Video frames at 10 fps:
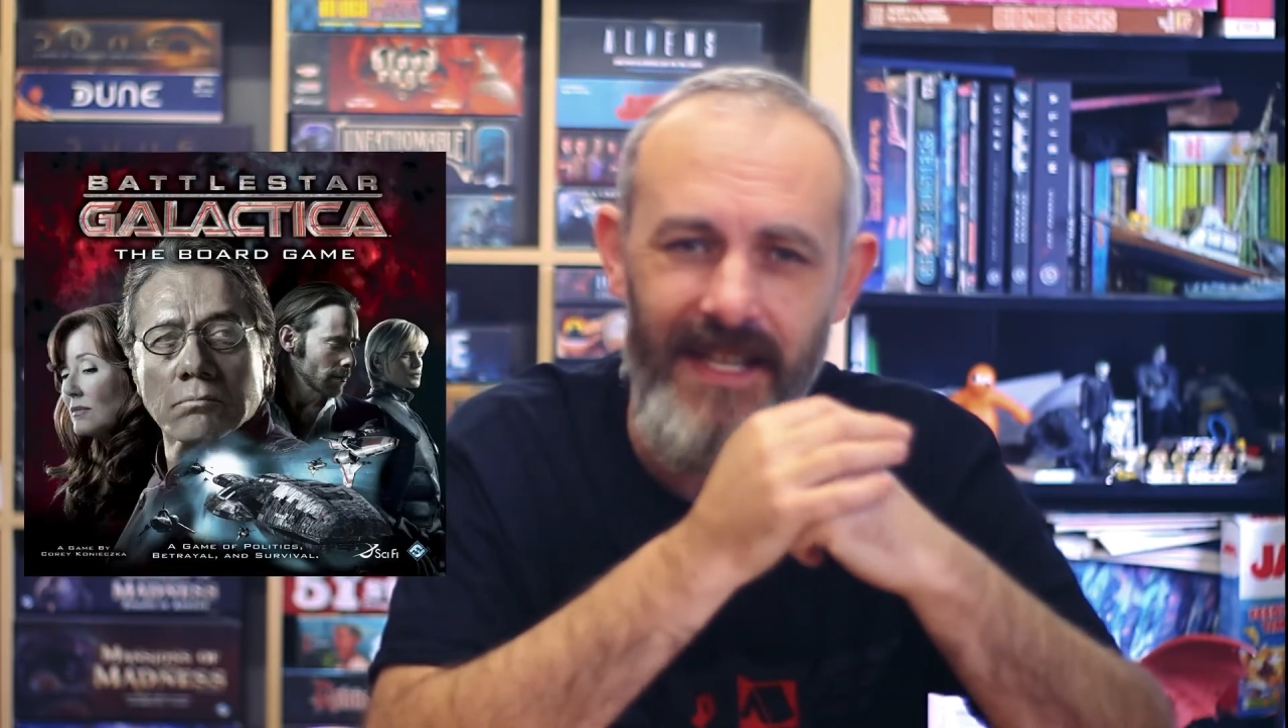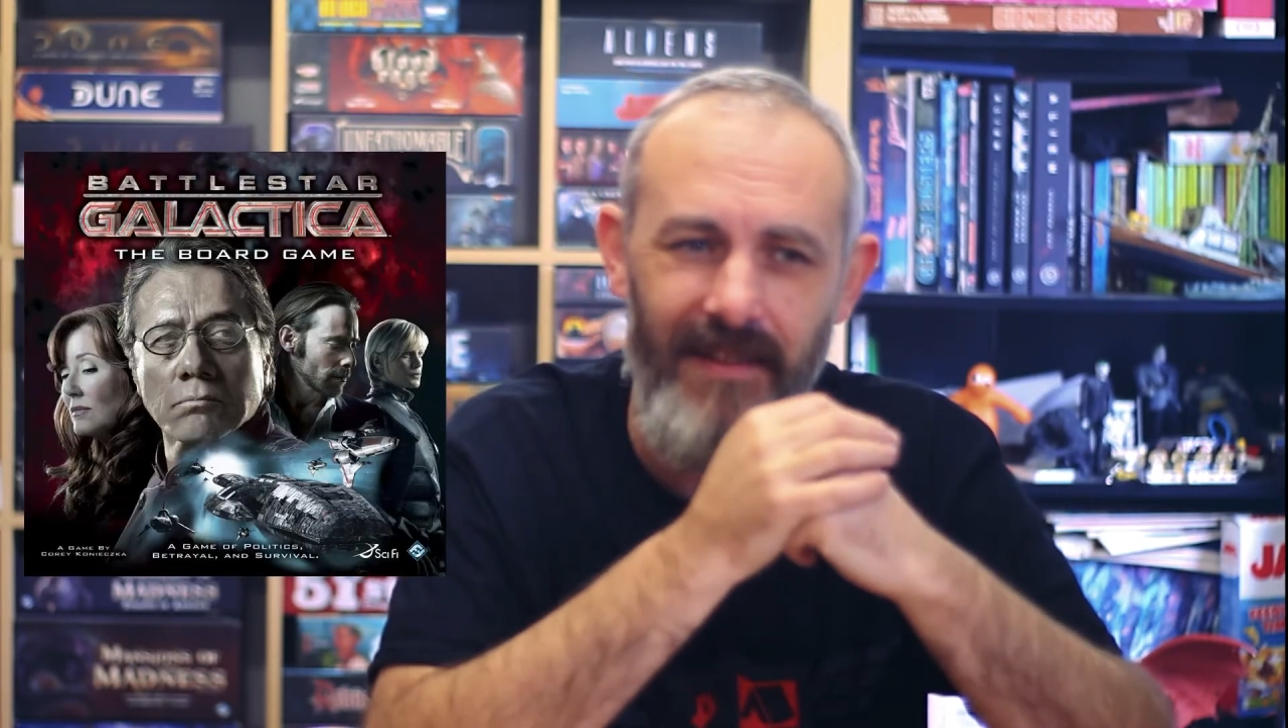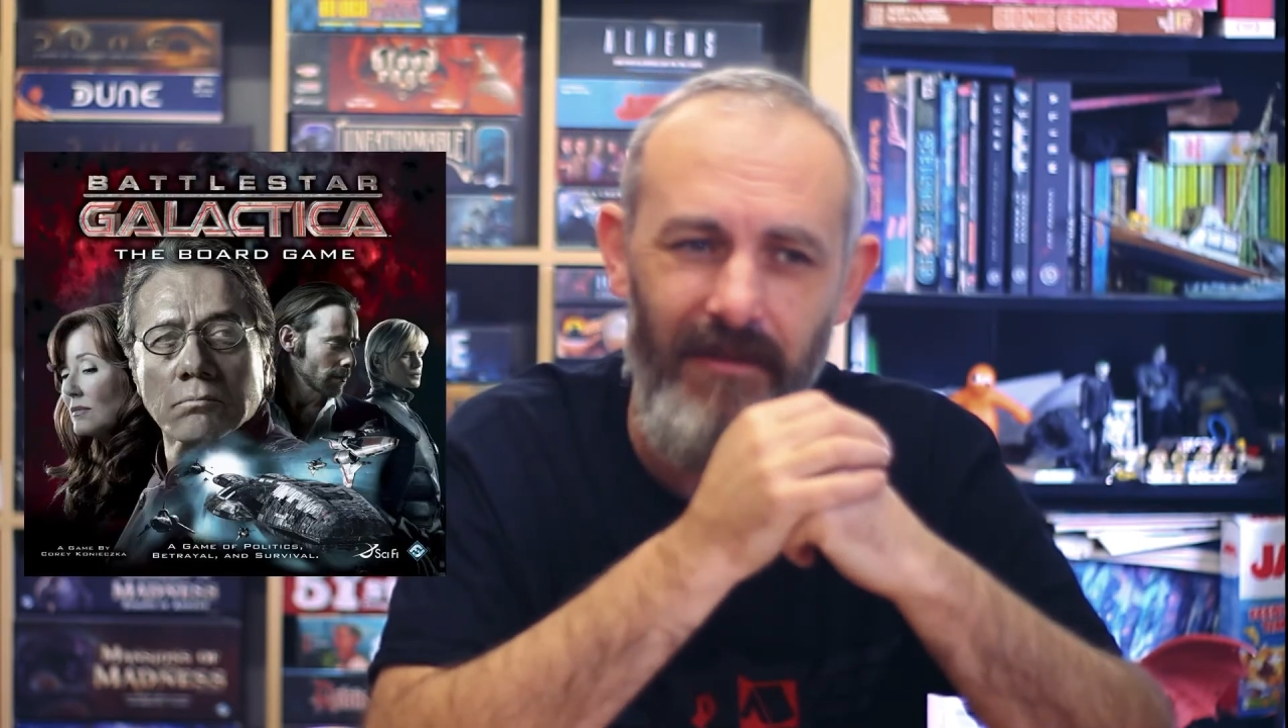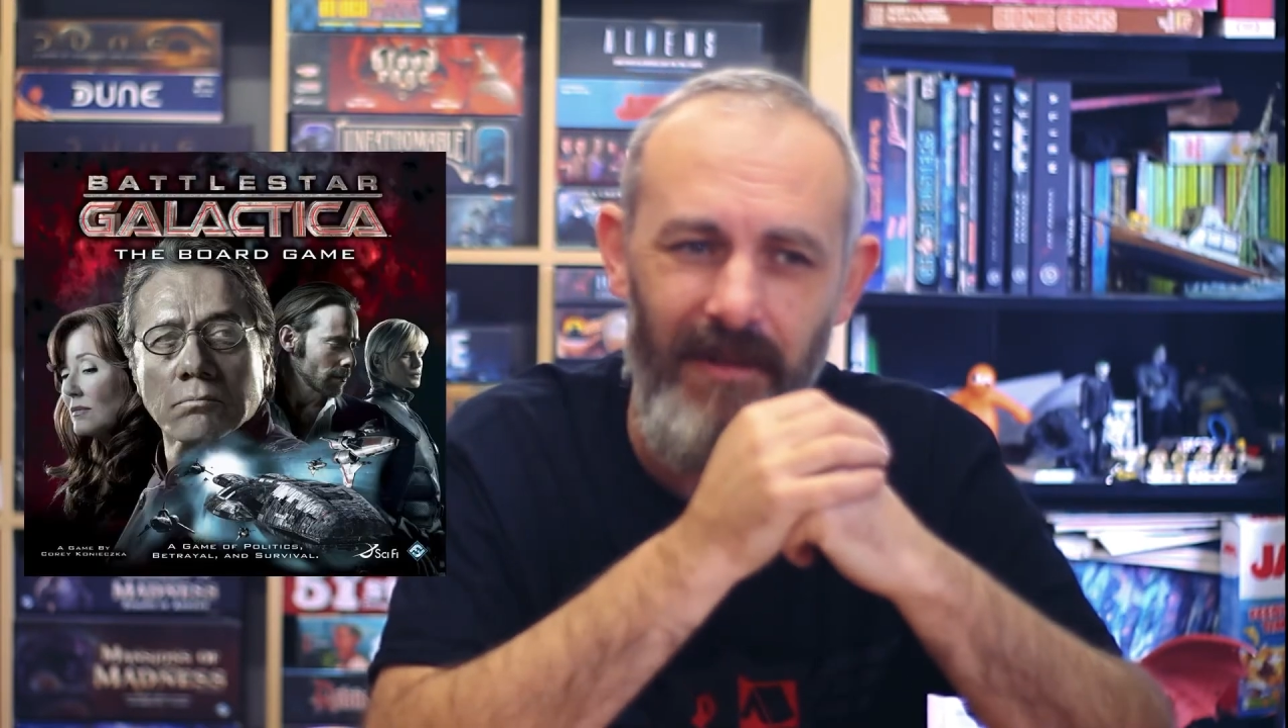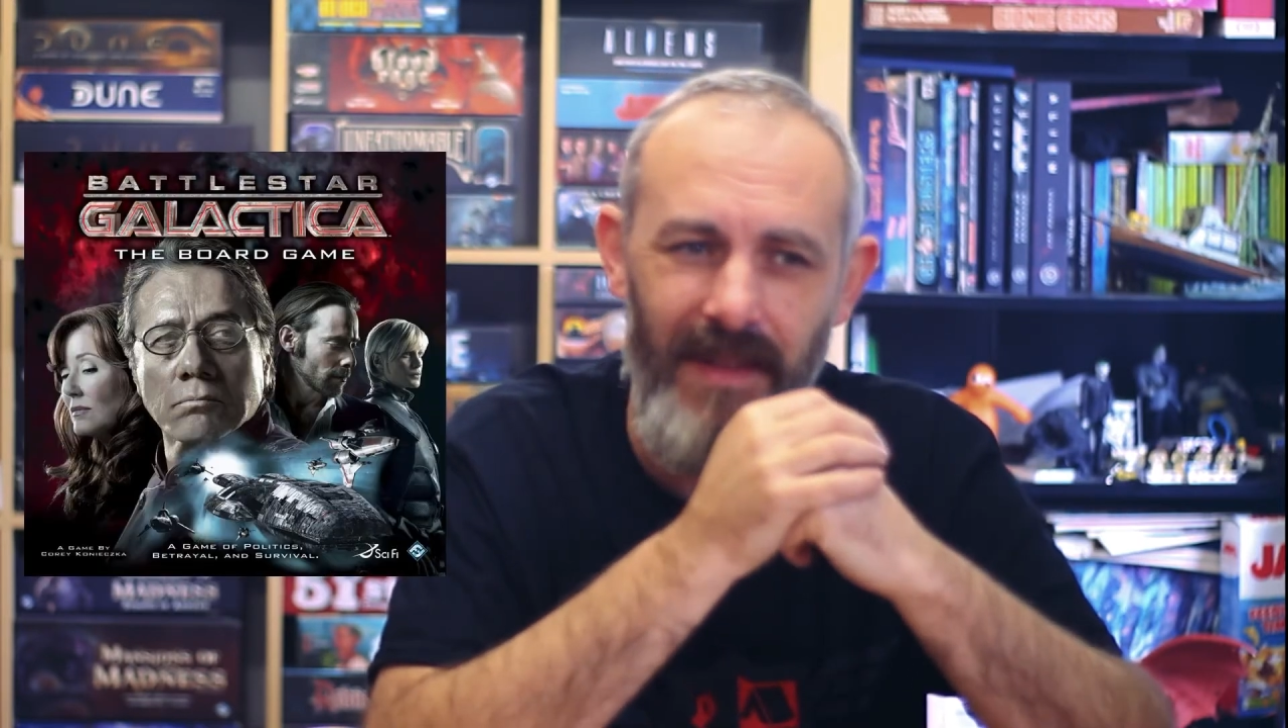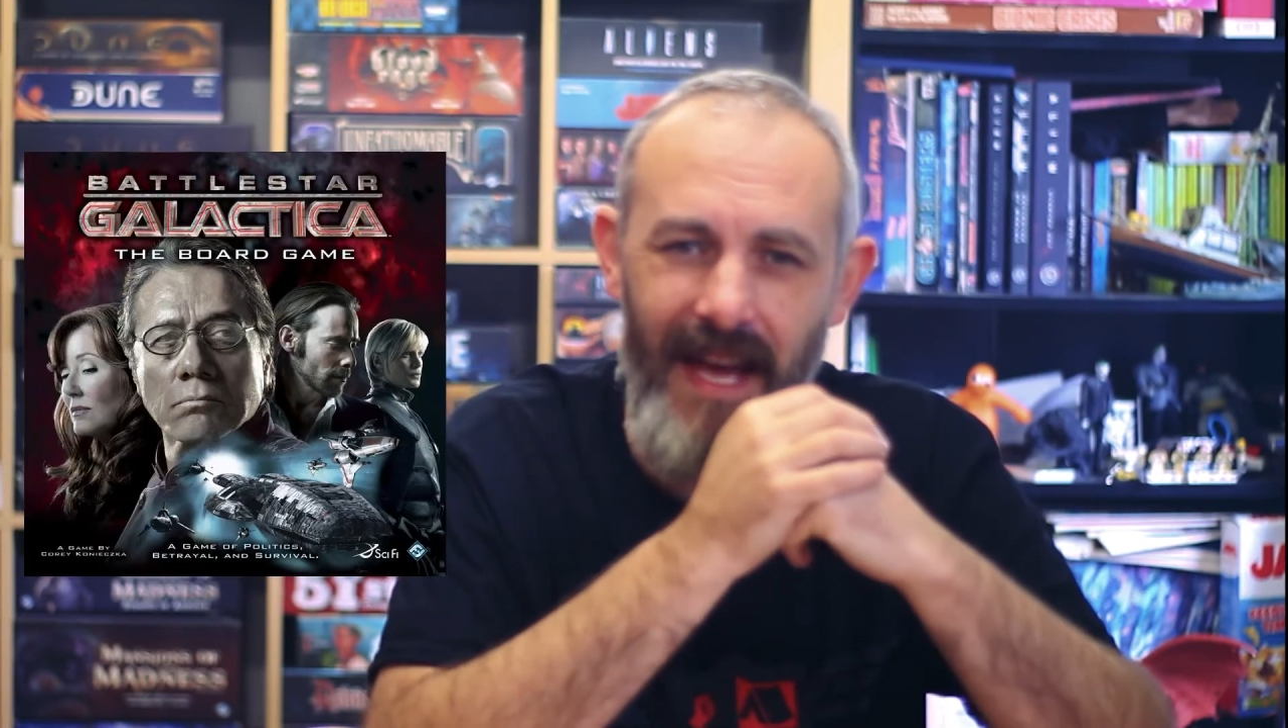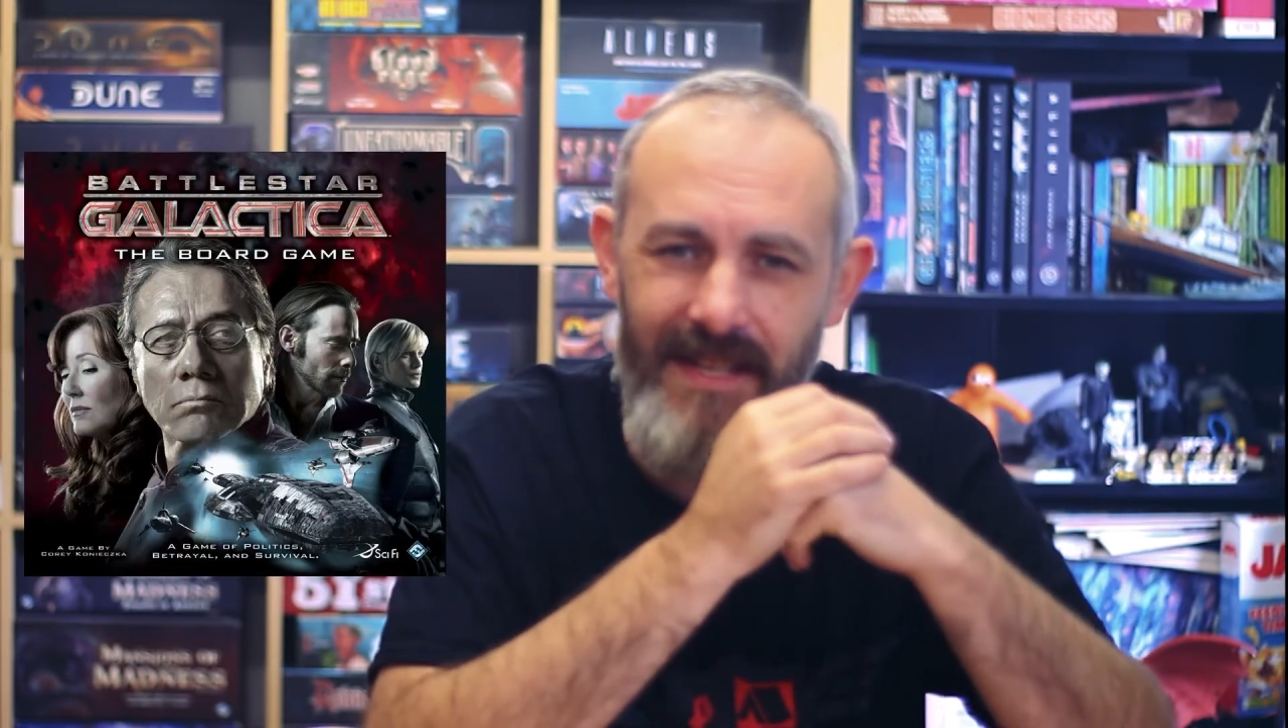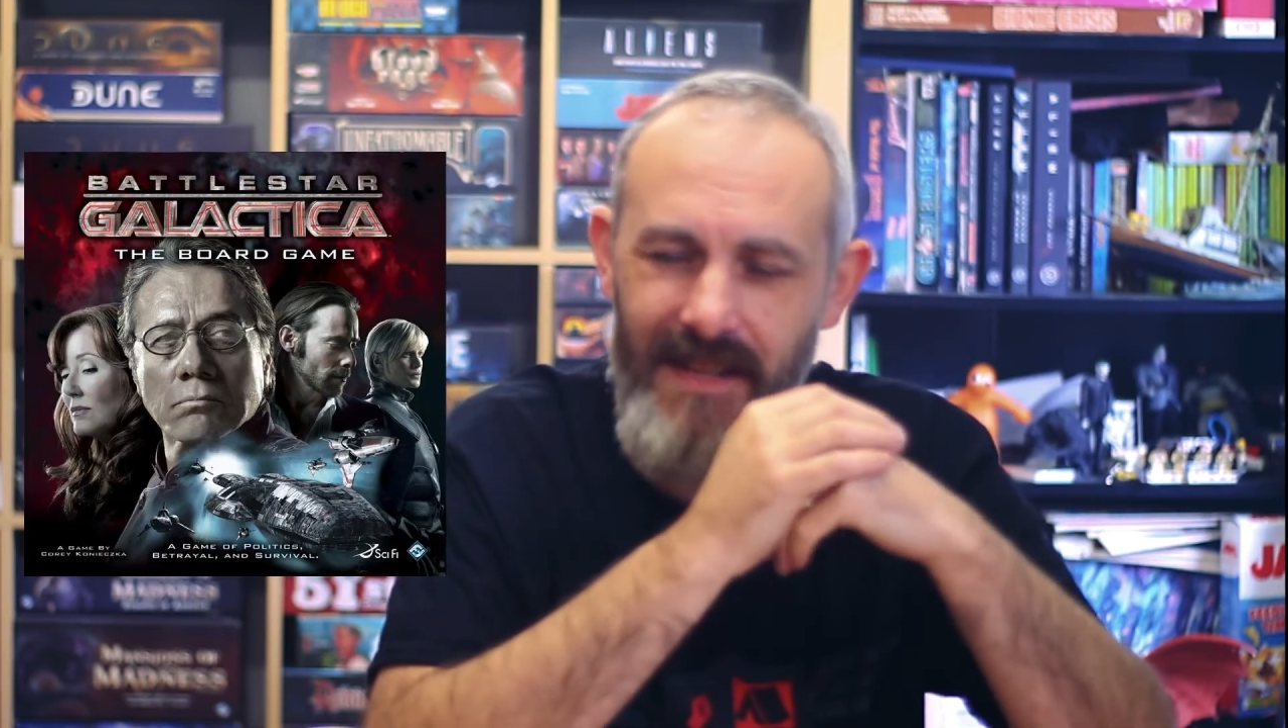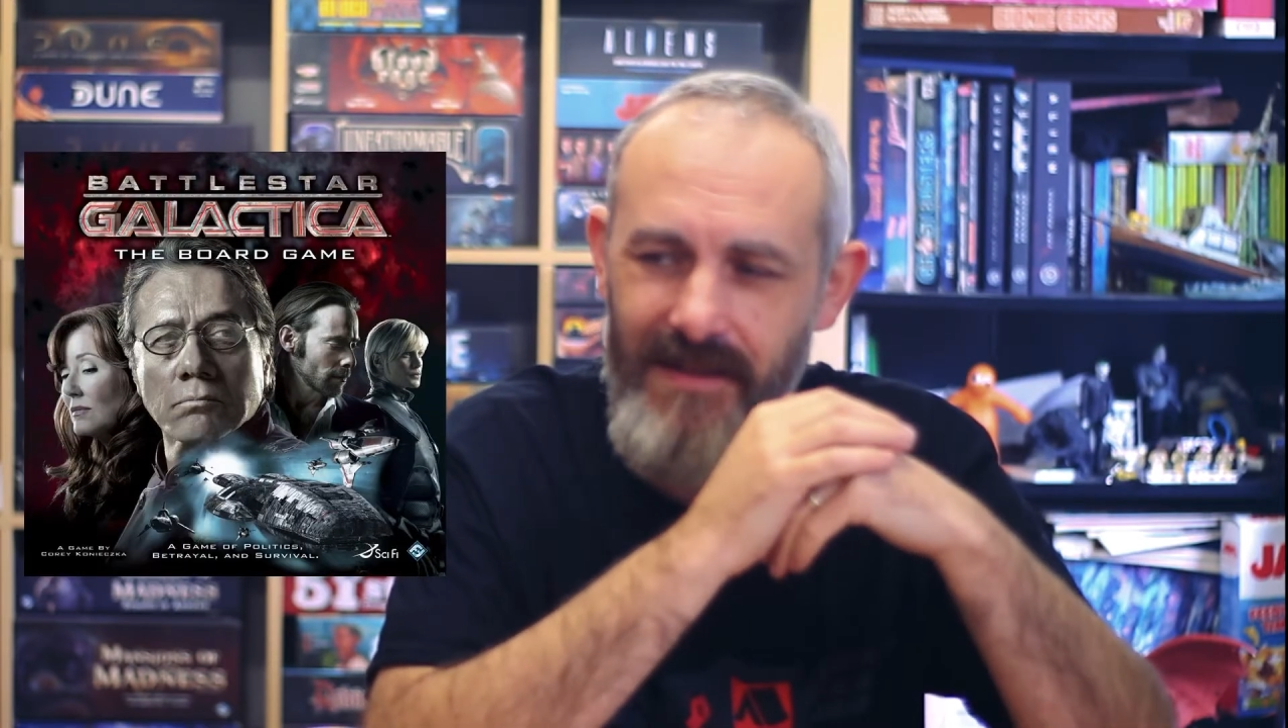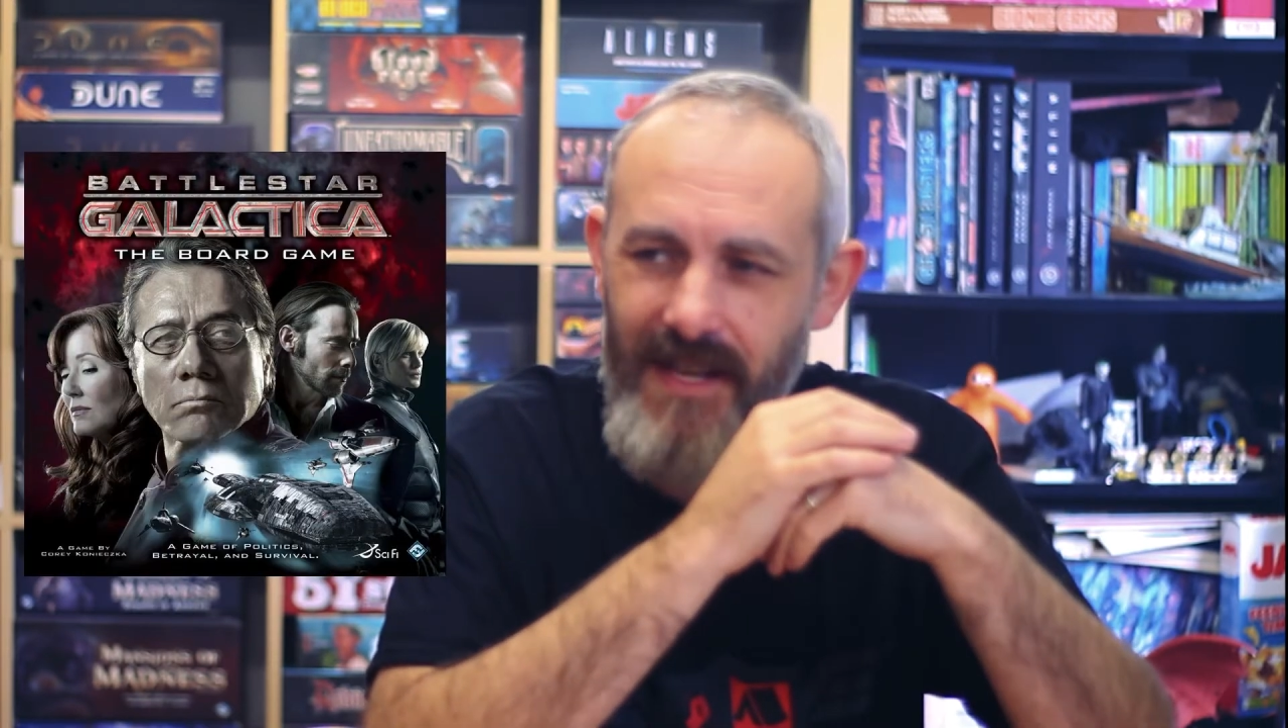another one that has those